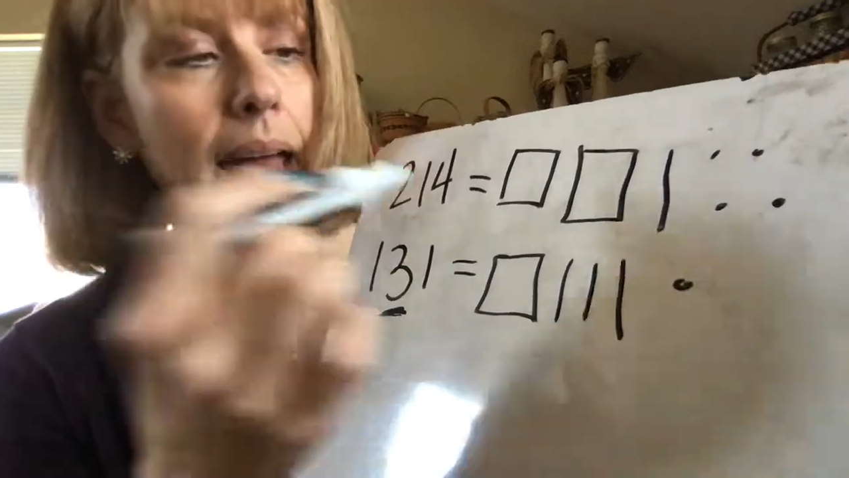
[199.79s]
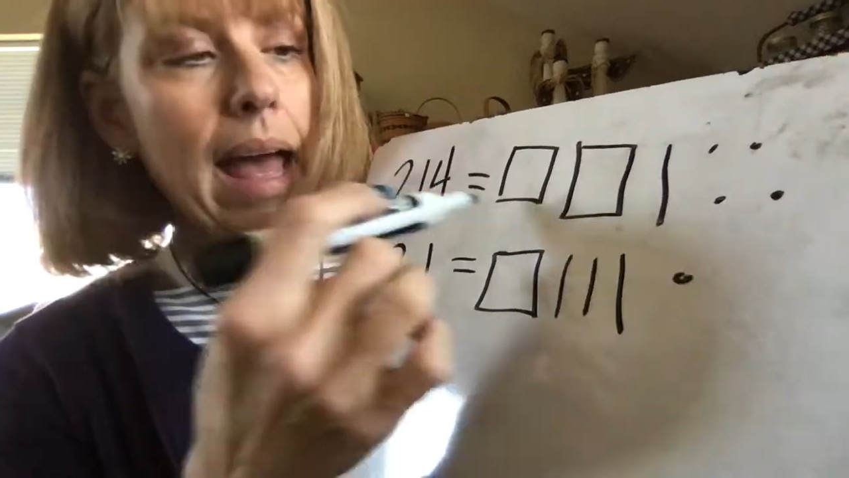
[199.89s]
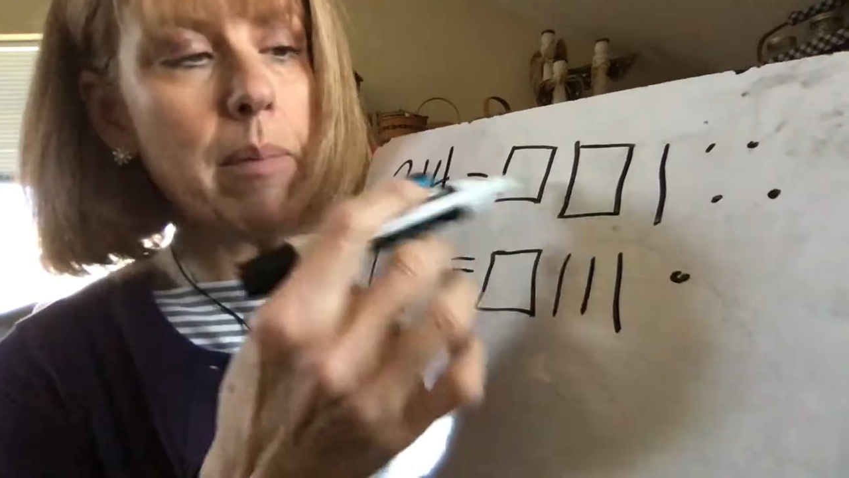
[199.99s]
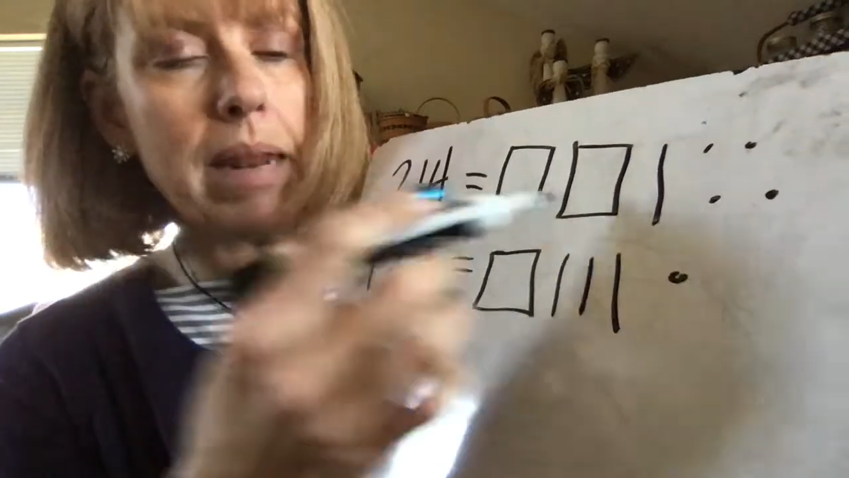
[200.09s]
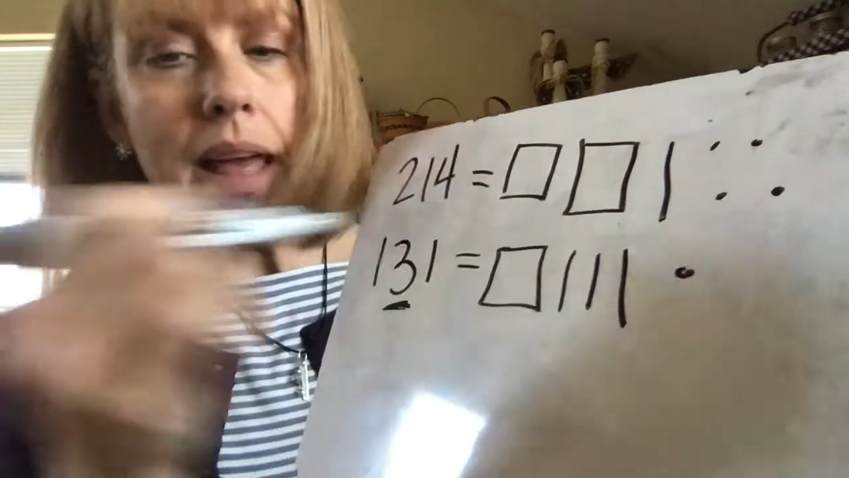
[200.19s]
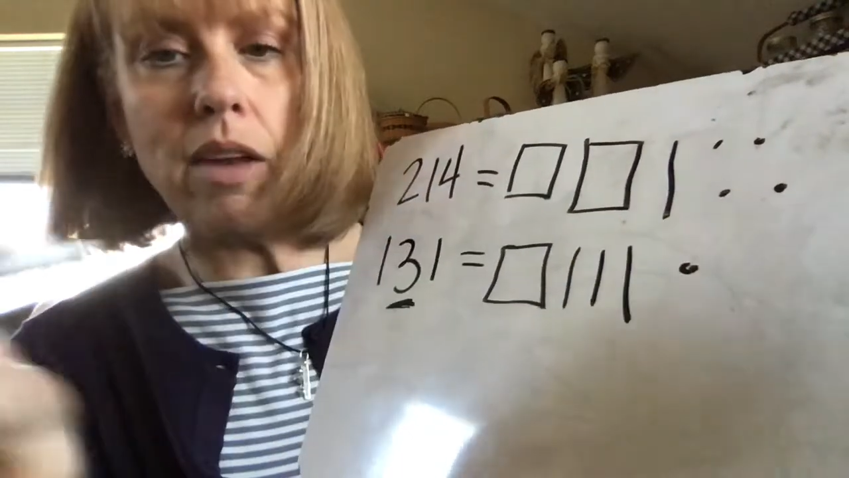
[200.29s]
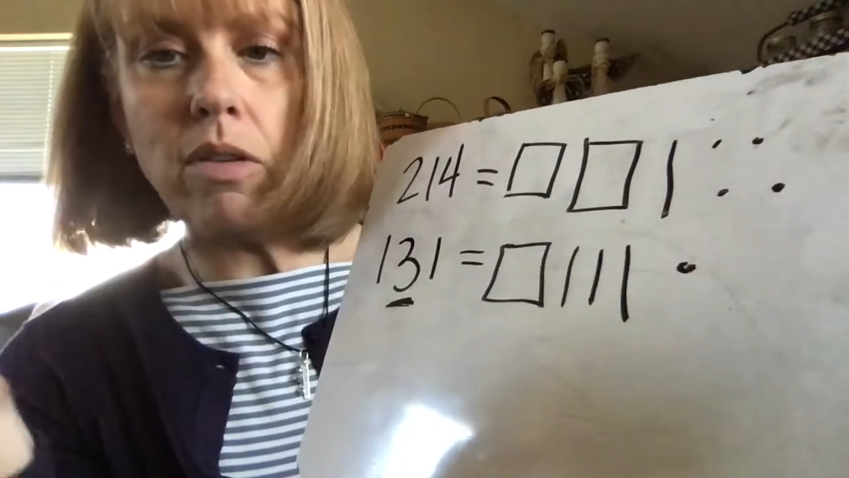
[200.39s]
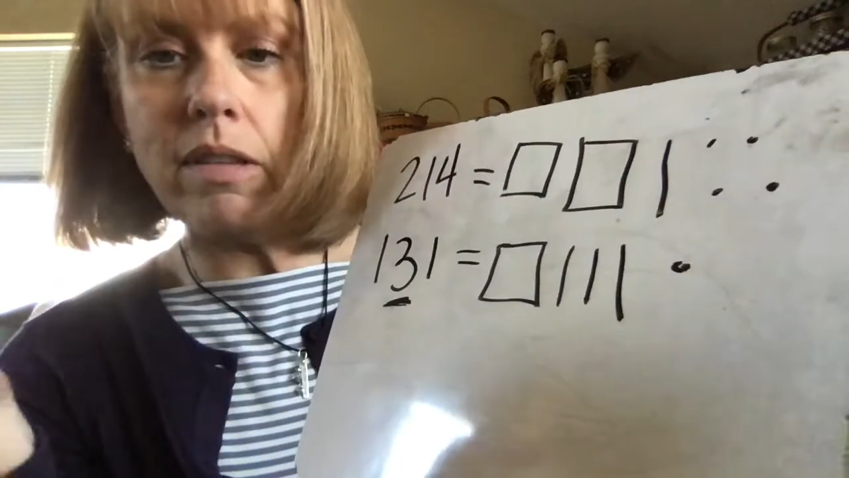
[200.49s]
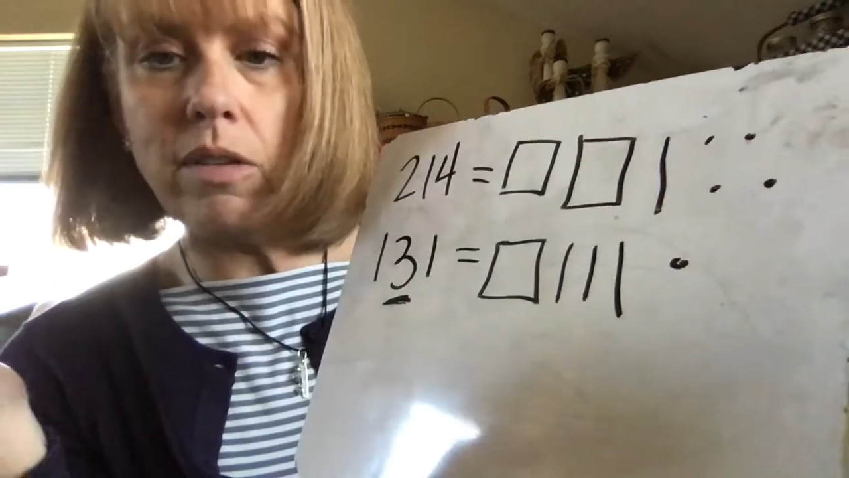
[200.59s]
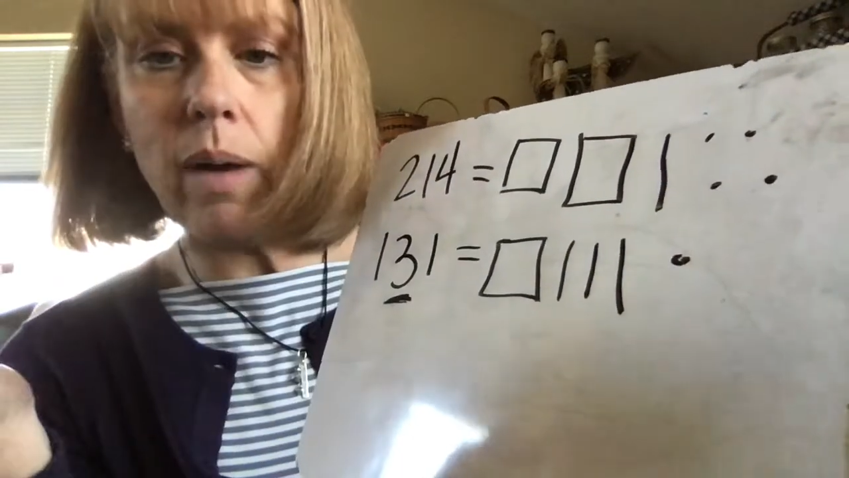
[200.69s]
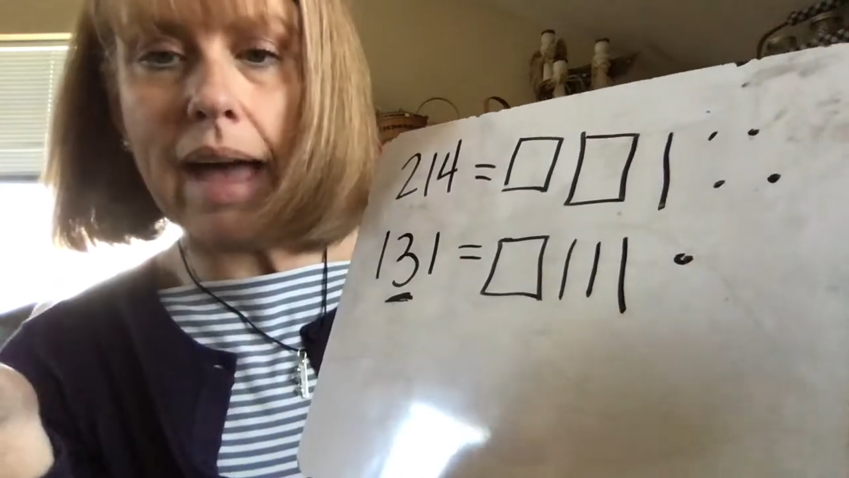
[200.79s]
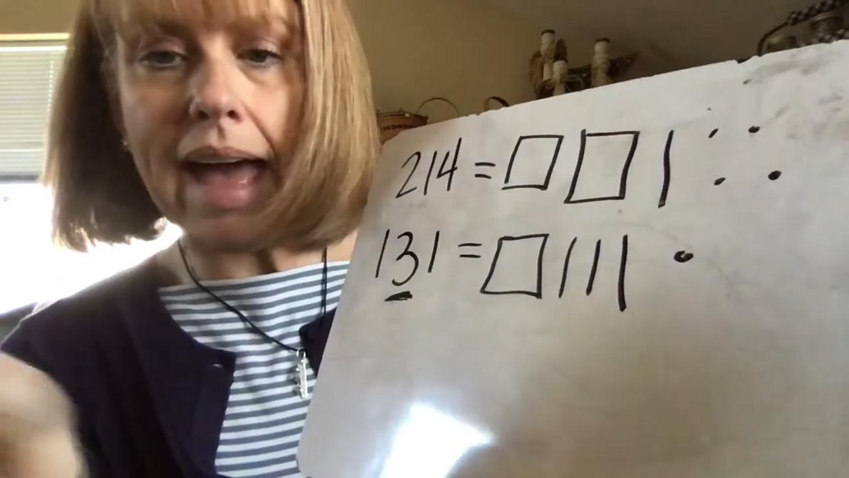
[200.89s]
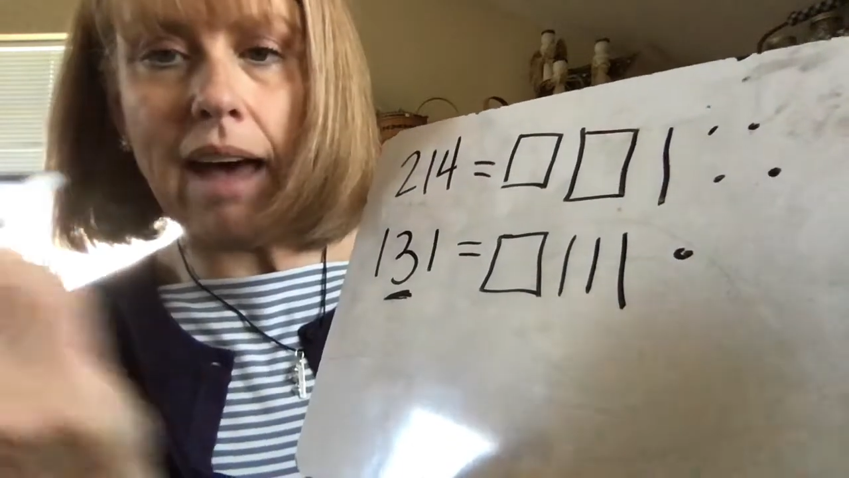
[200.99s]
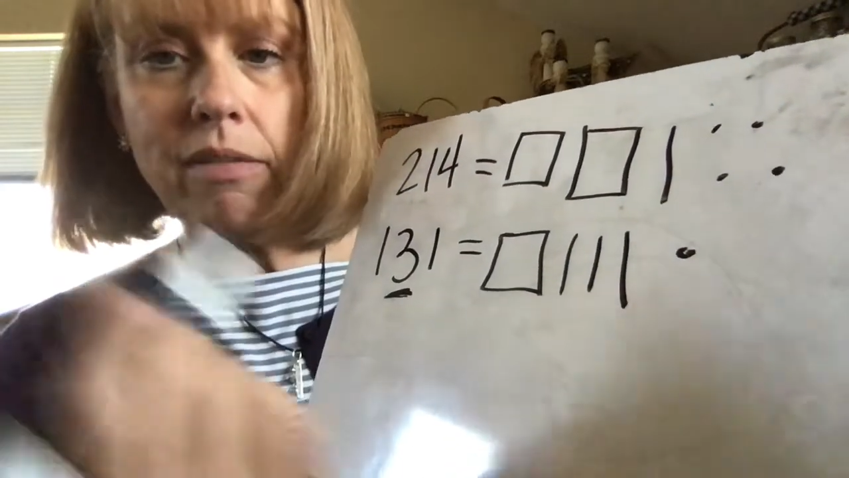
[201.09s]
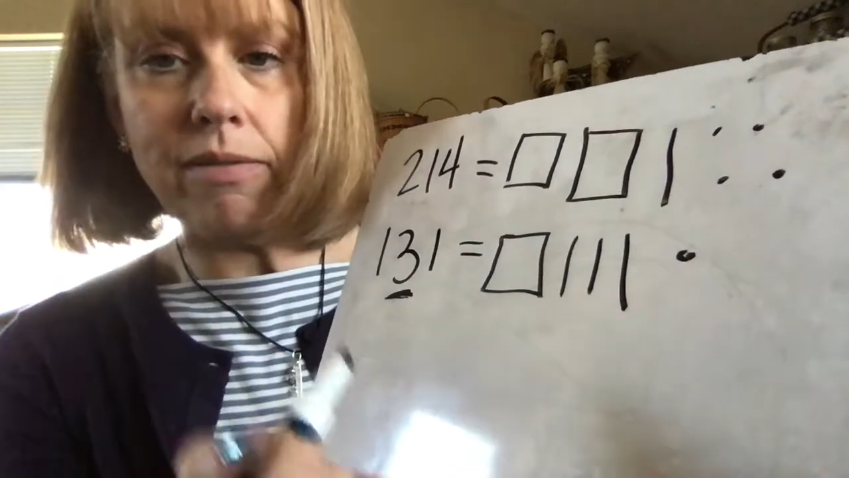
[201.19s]
How many hundreds do I
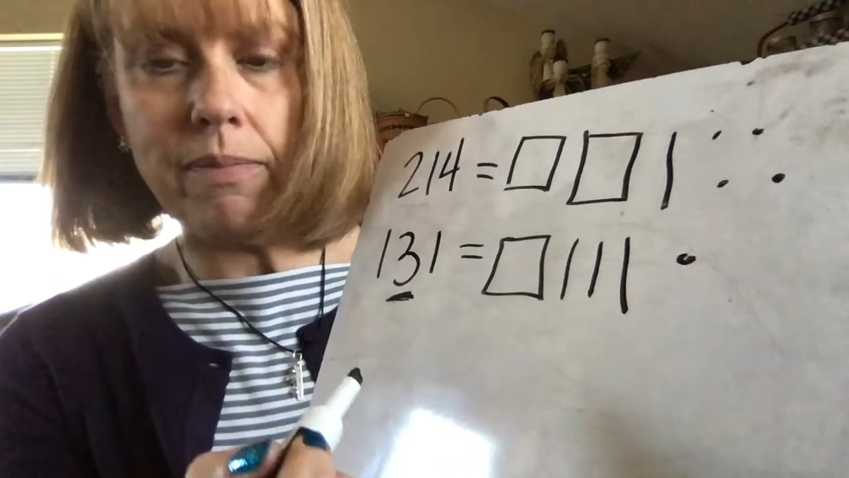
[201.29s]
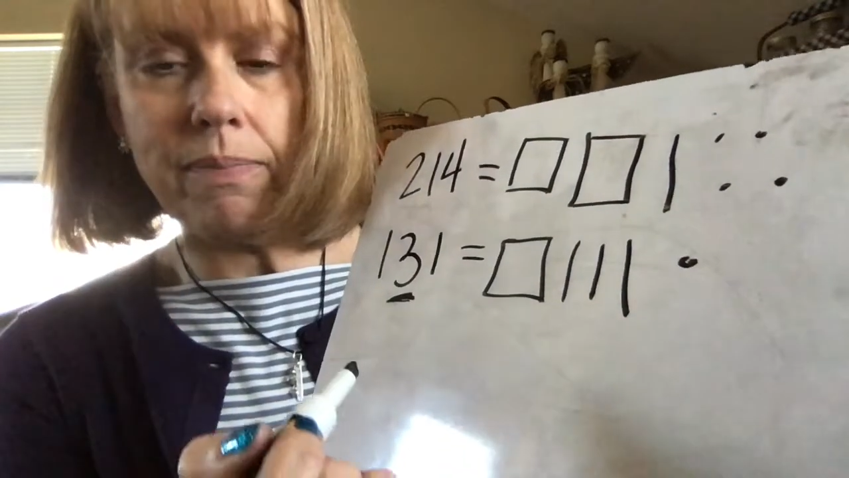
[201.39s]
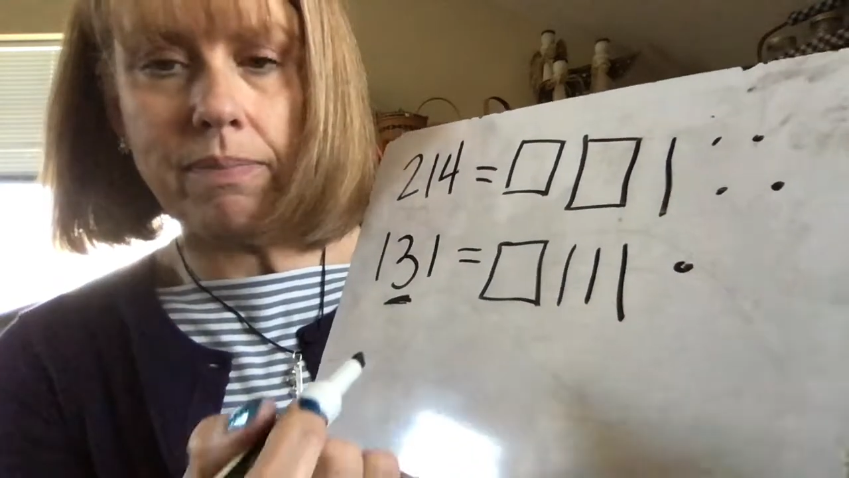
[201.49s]
have?